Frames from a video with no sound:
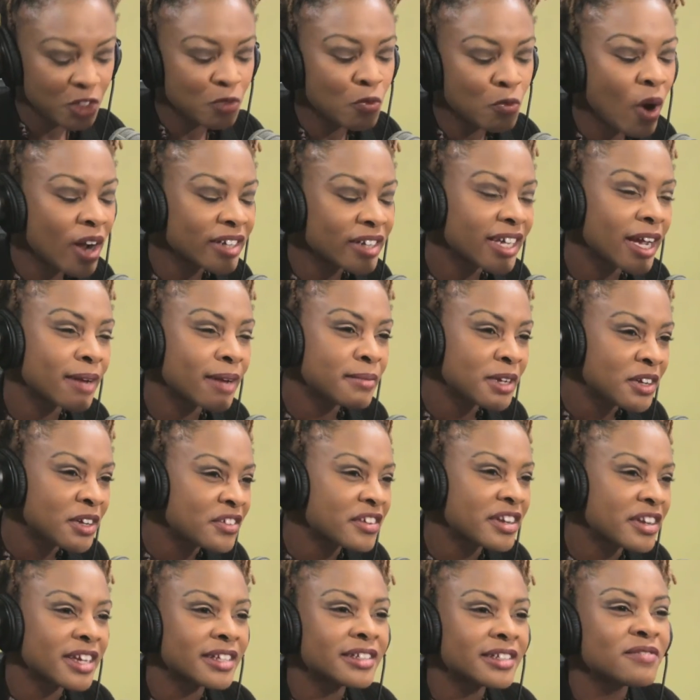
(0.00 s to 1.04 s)
One can be
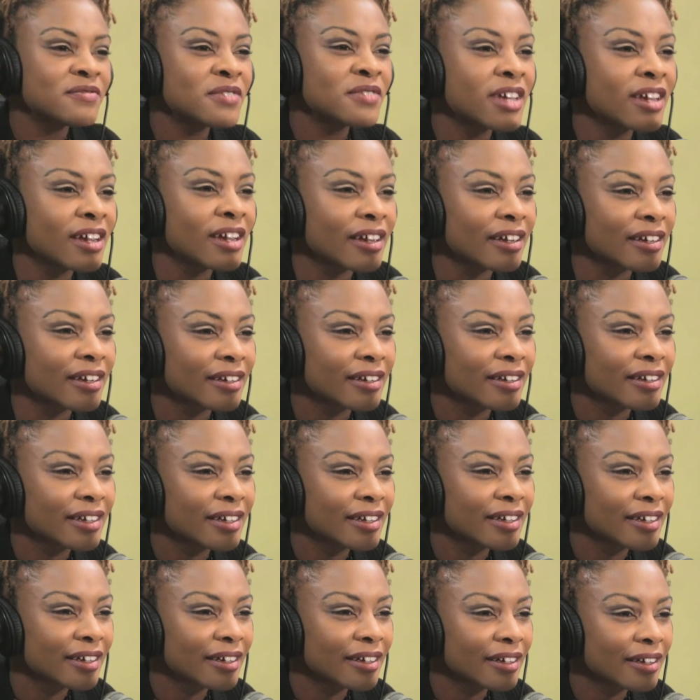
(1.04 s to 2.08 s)
creative there.
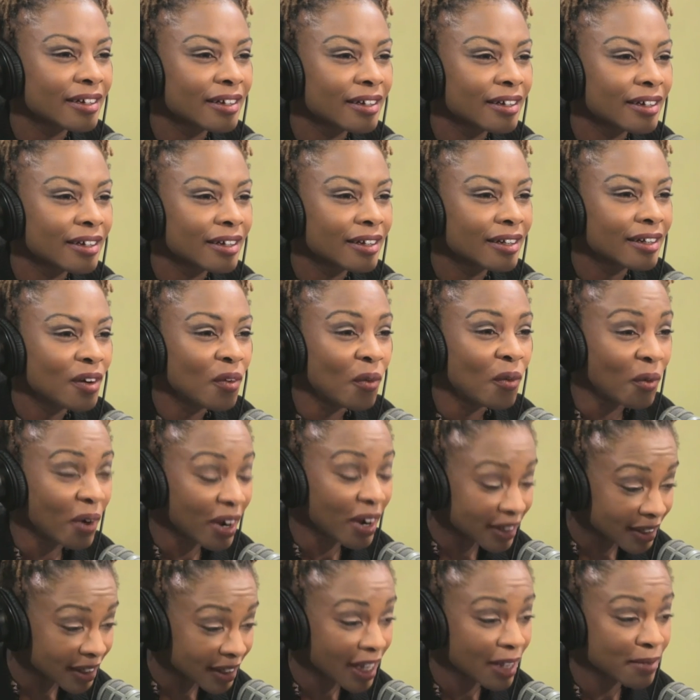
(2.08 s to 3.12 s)
Mm
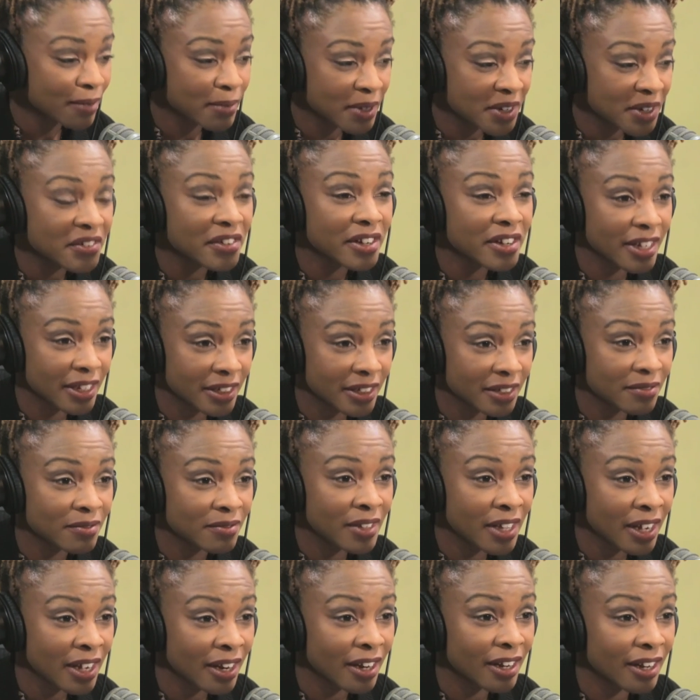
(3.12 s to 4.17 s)
one can be
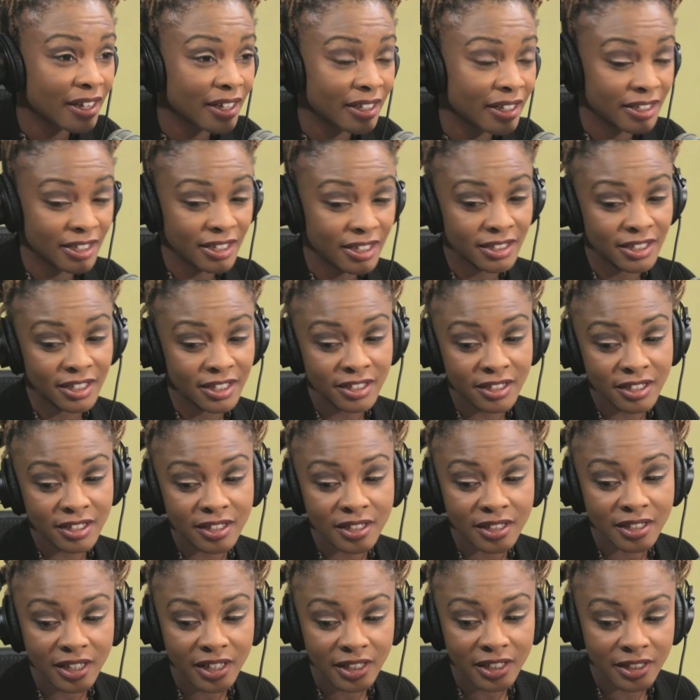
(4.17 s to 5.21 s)
creative there. It, it, it,
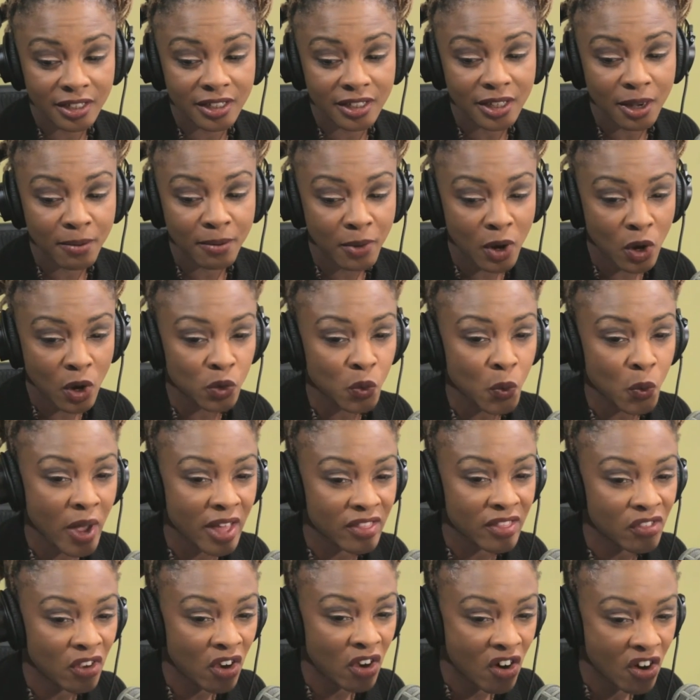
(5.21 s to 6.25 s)
is, it is about
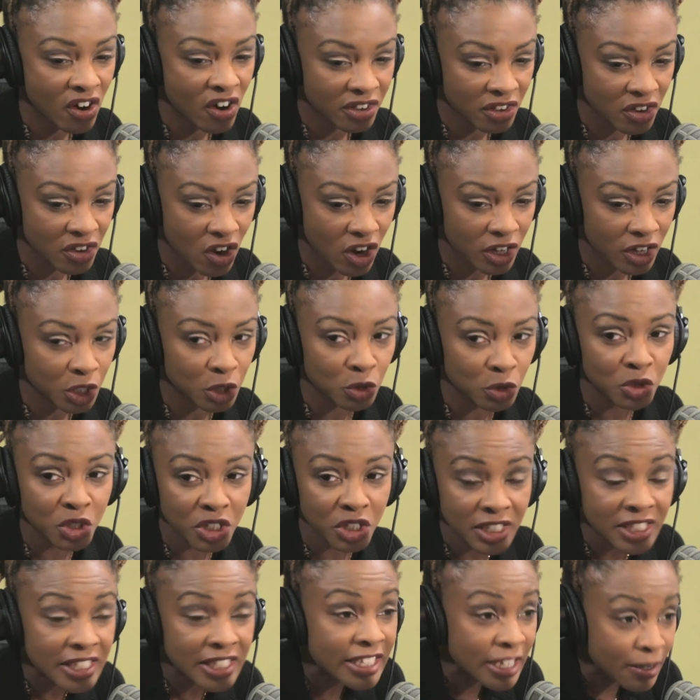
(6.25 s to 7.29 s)
whether or not you
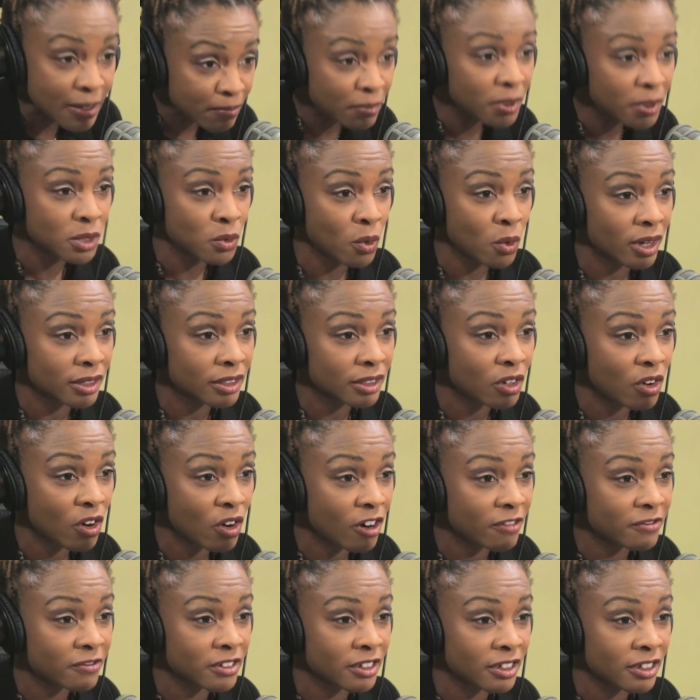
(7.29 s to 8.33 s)
just simply want to
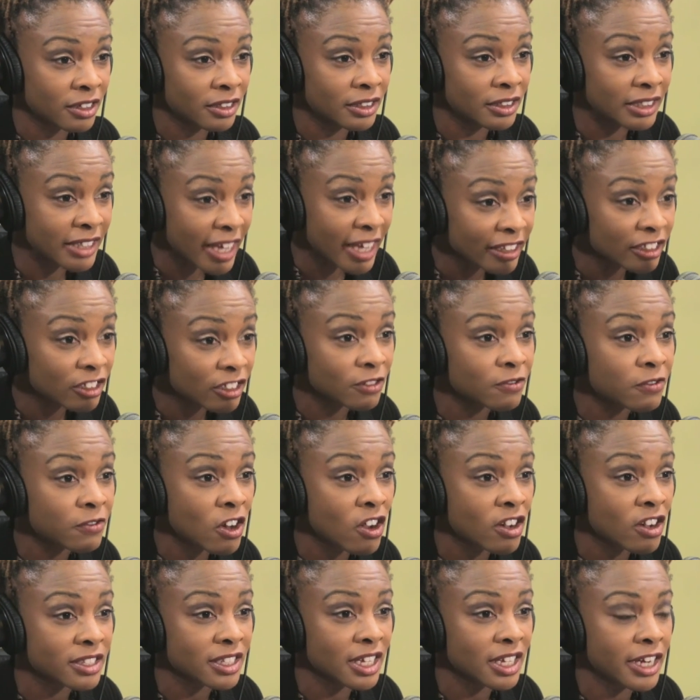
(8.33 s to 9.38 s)
offer dental
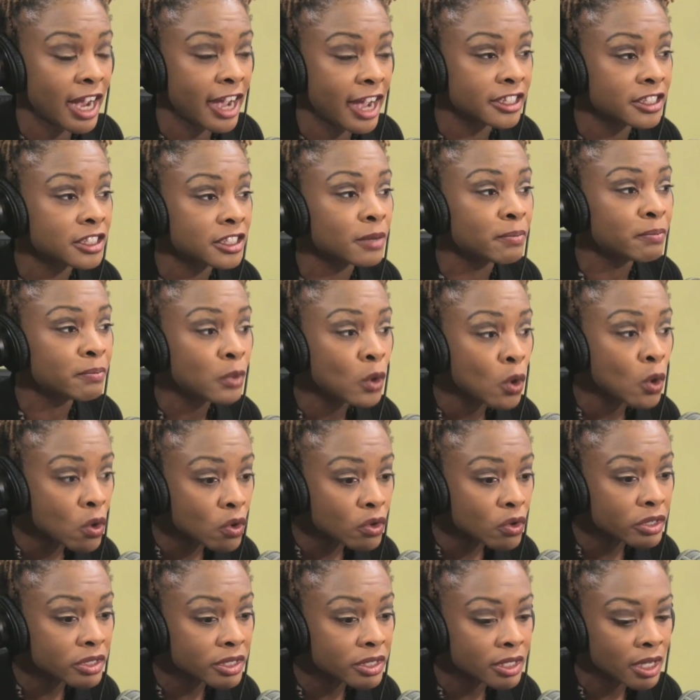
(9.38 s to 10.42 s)
floss. And right. I
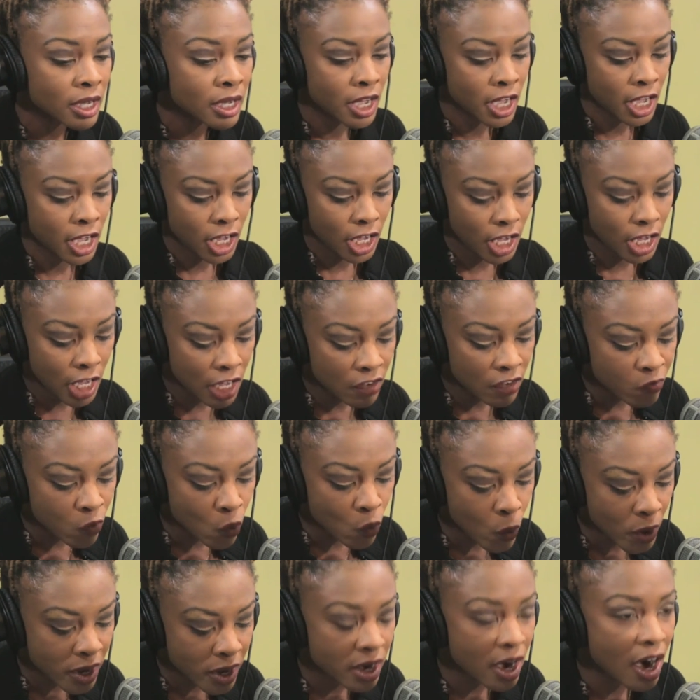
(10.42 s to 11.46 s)
suppose if
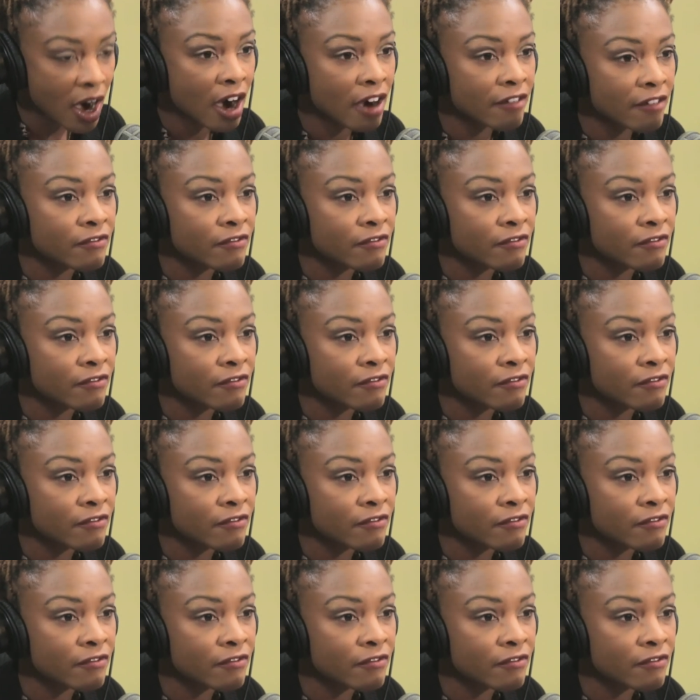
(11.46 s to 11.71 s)
we